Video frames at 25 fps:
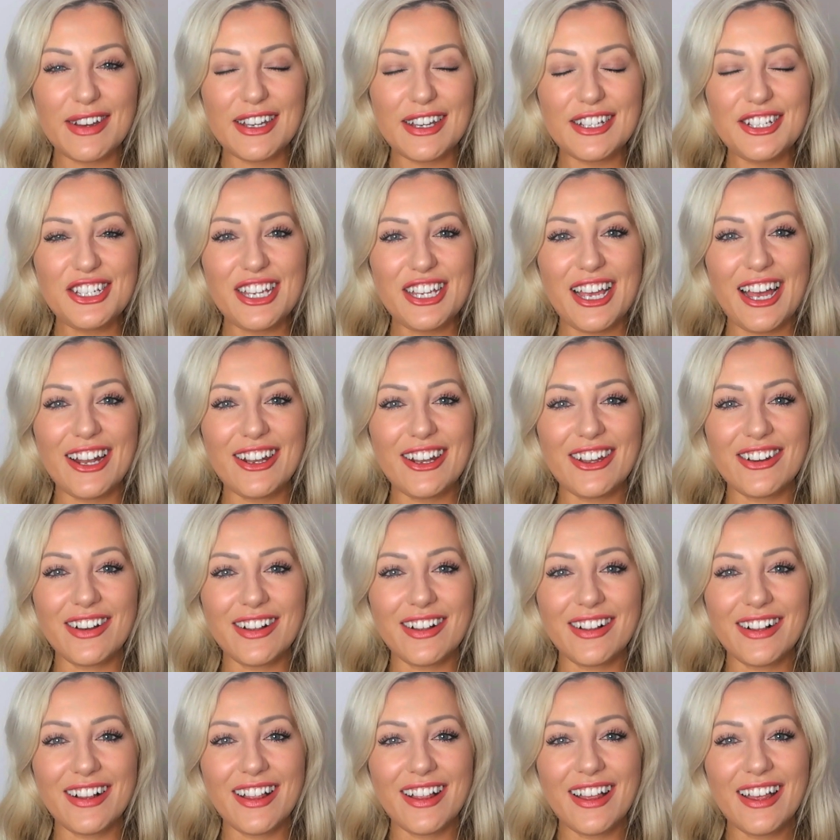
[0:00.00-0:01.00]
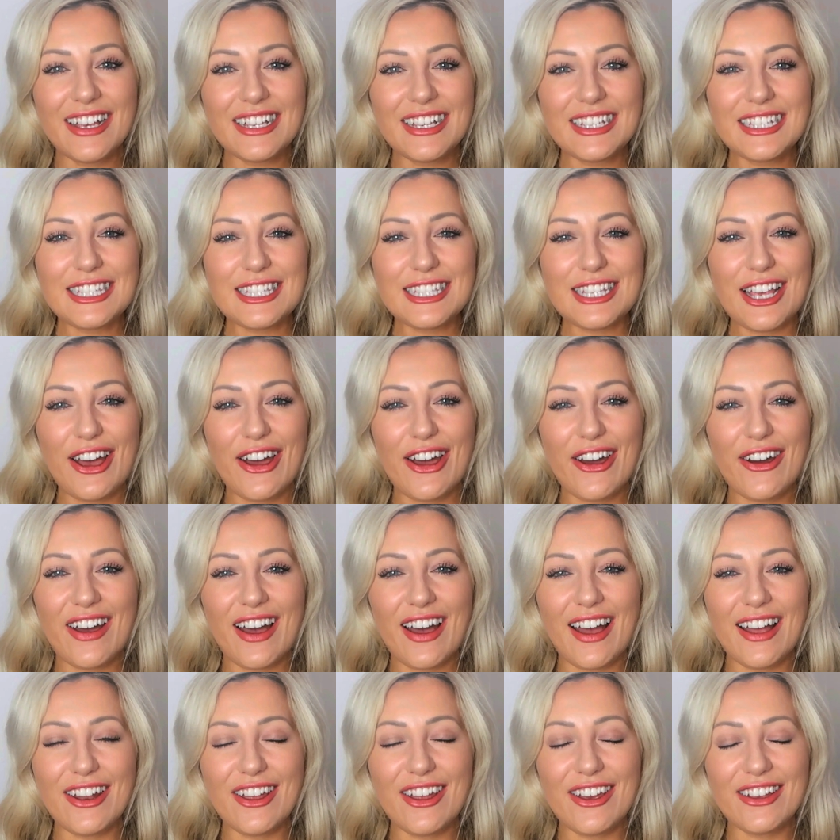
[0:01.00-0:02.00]
my channel. So
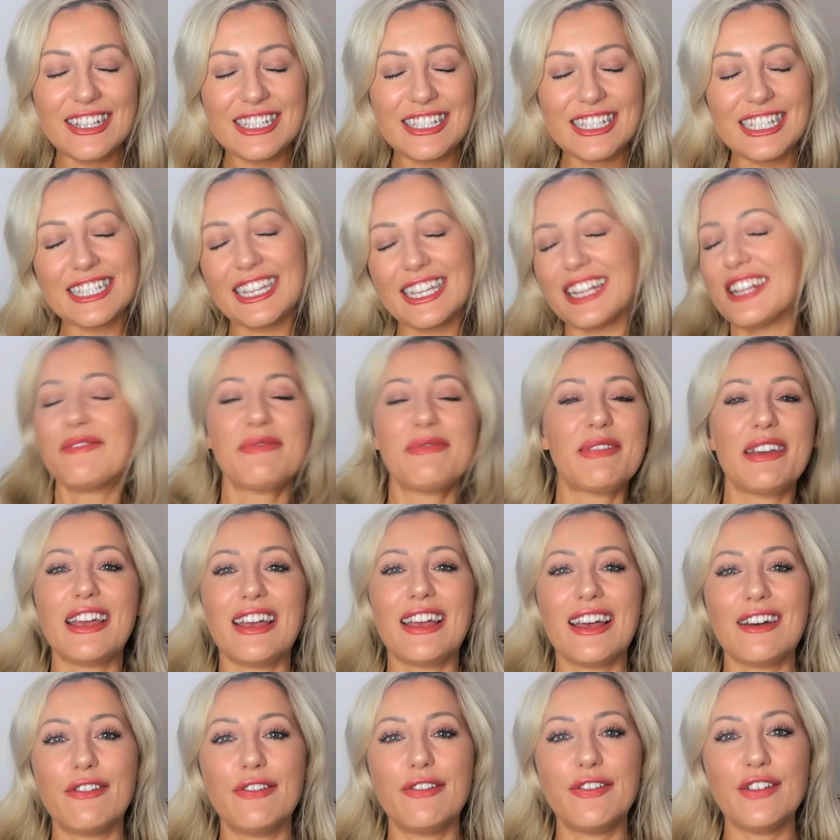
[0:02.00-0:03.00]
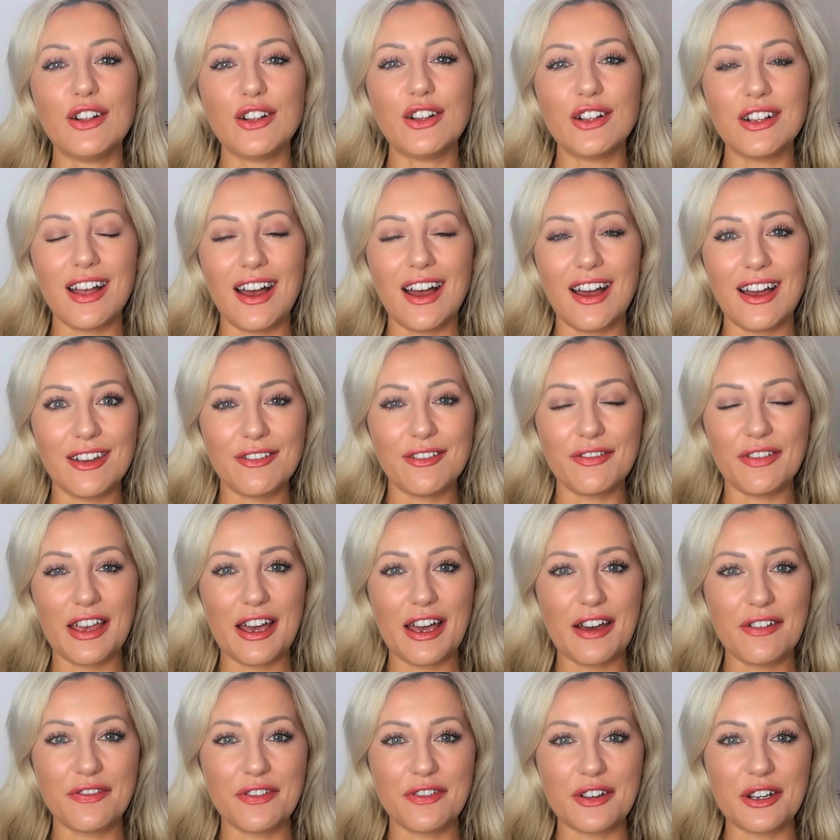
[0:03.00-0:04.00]
I know this is going to be a full
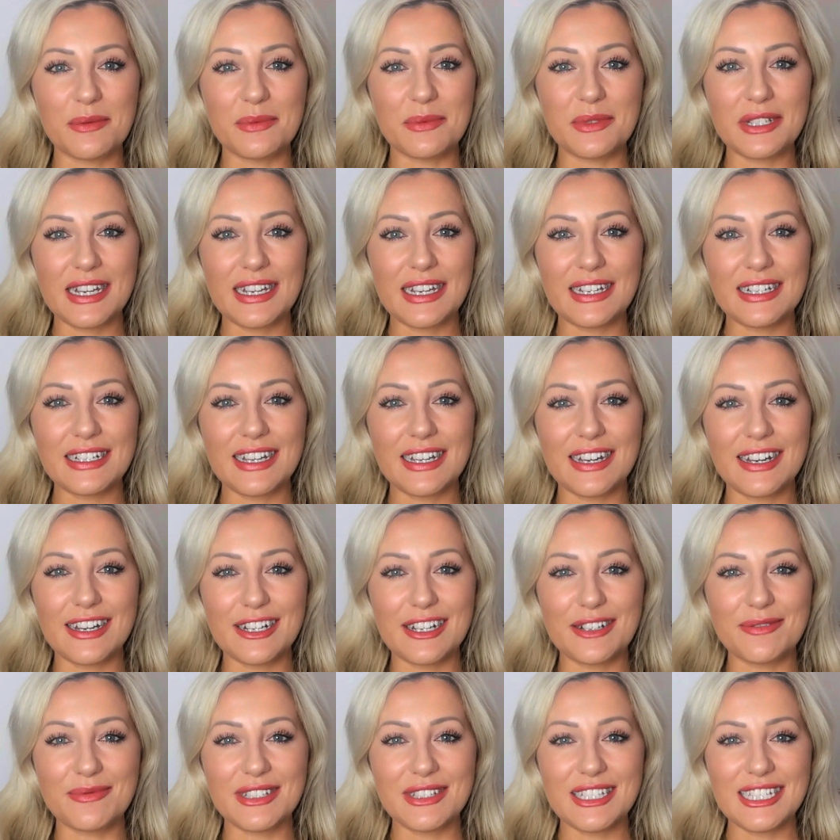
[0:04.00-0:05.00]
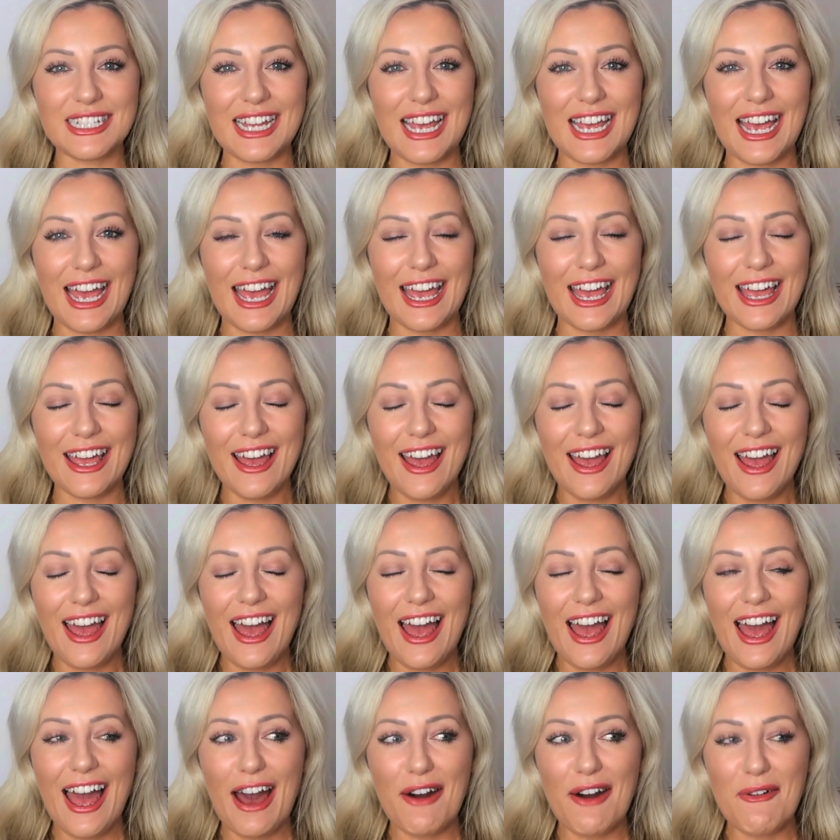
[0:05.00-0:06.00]
IVF update today.
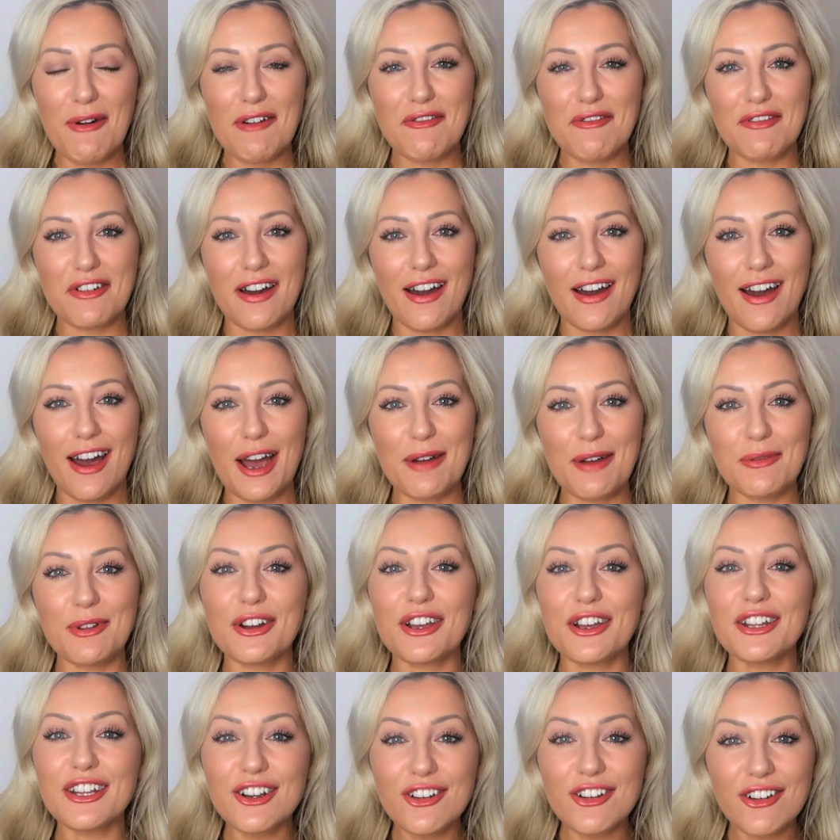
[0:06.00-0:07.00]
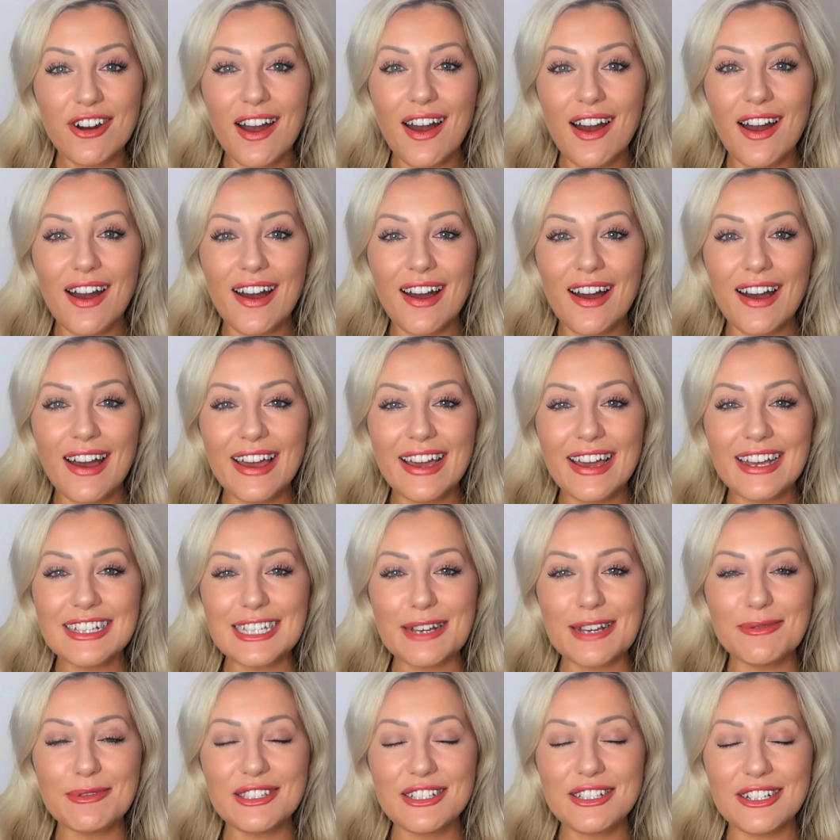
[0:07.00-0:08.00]
However, I'm not going to cry.
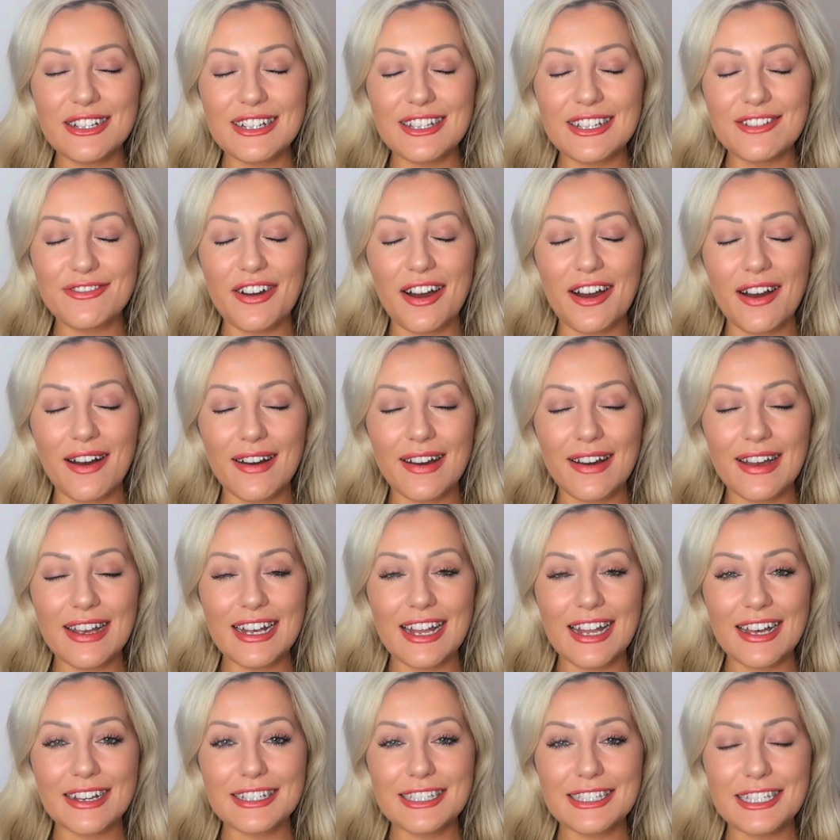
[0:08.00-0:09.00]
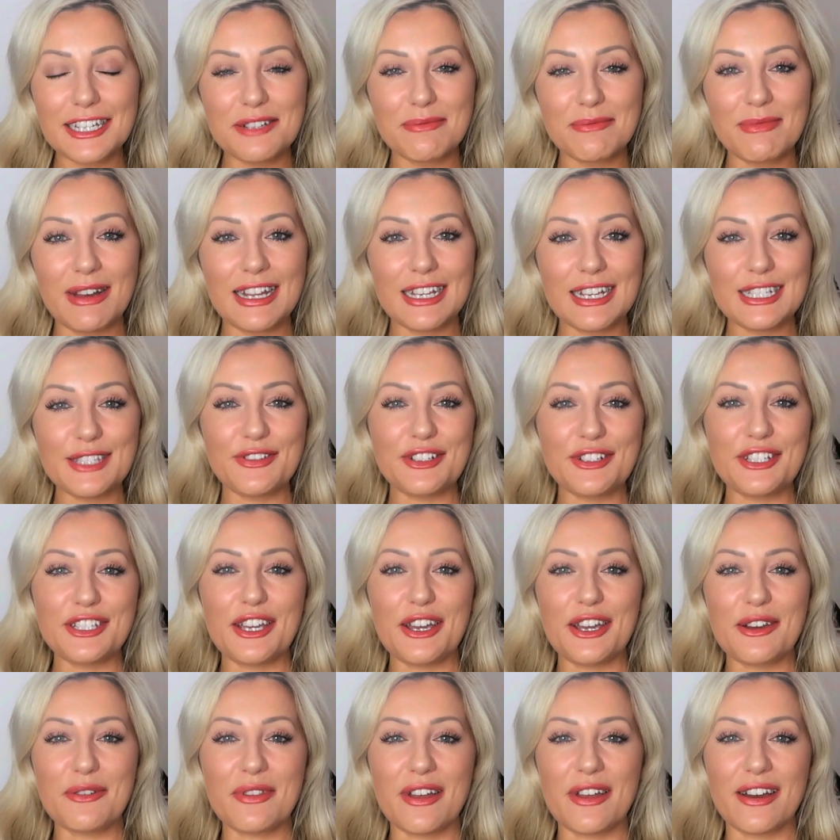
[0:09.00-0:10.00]
It's absolutely fine. Like I said in my last
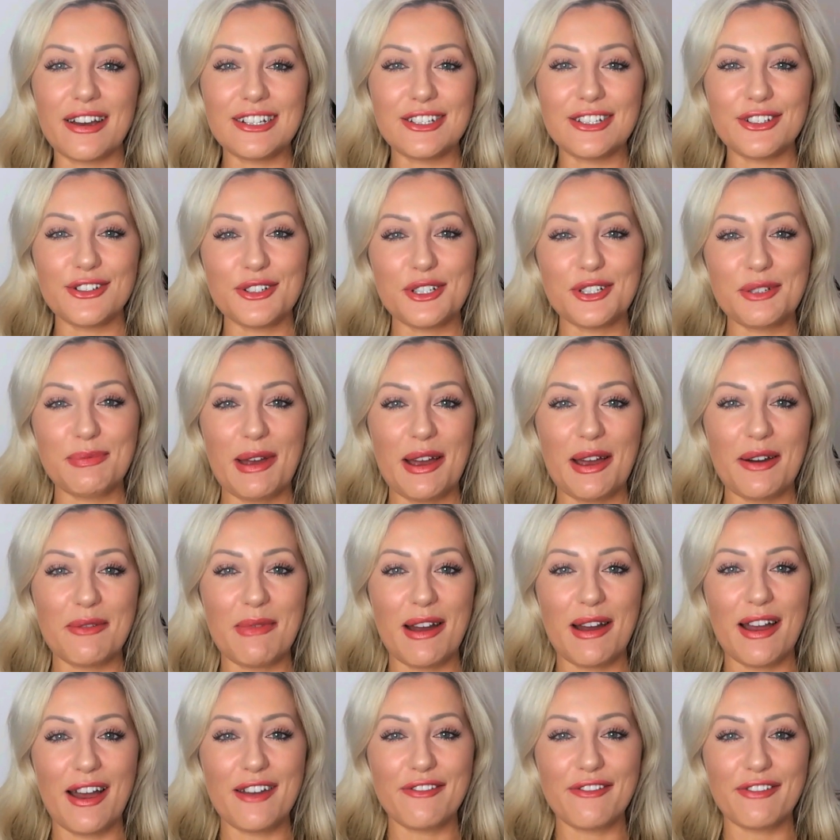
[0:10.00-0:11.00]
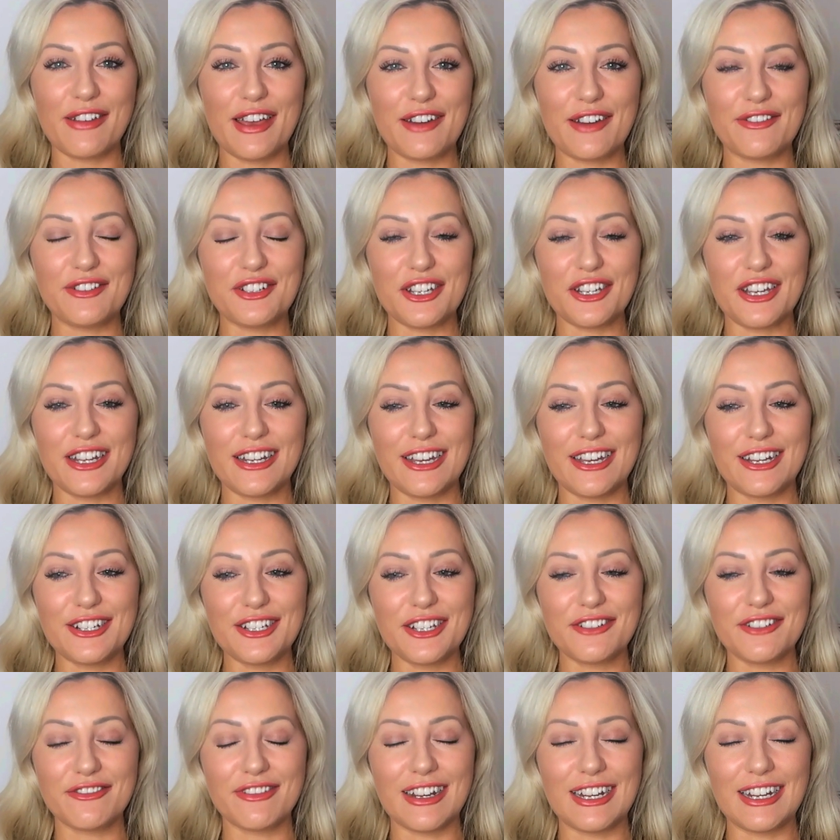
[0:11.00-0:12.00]
video that I talked about my IVF journey, I
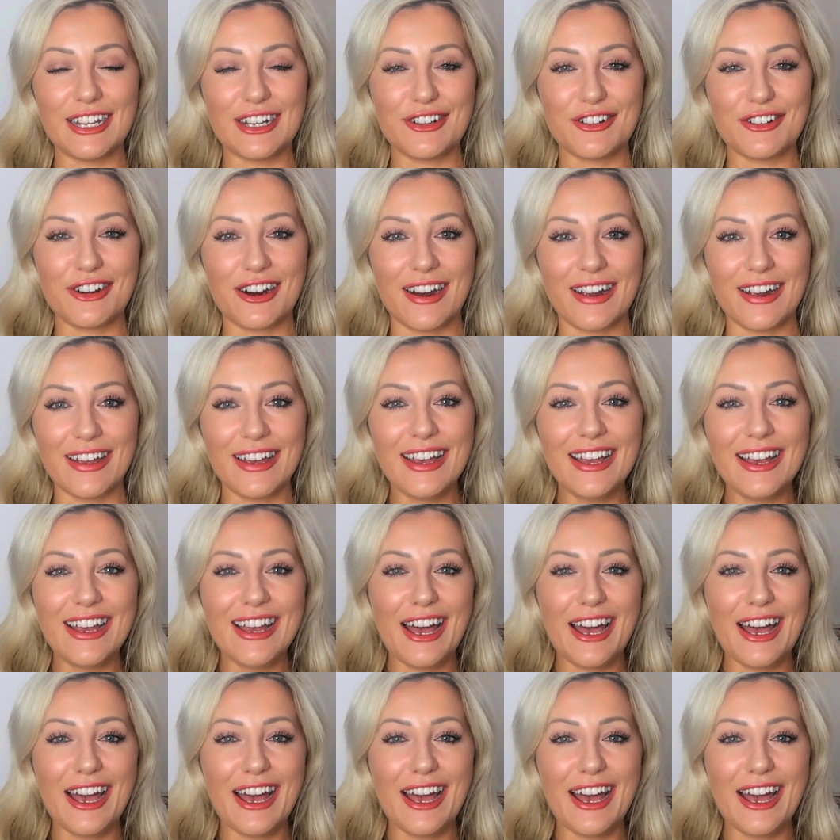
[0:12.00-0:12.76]
don't really cry.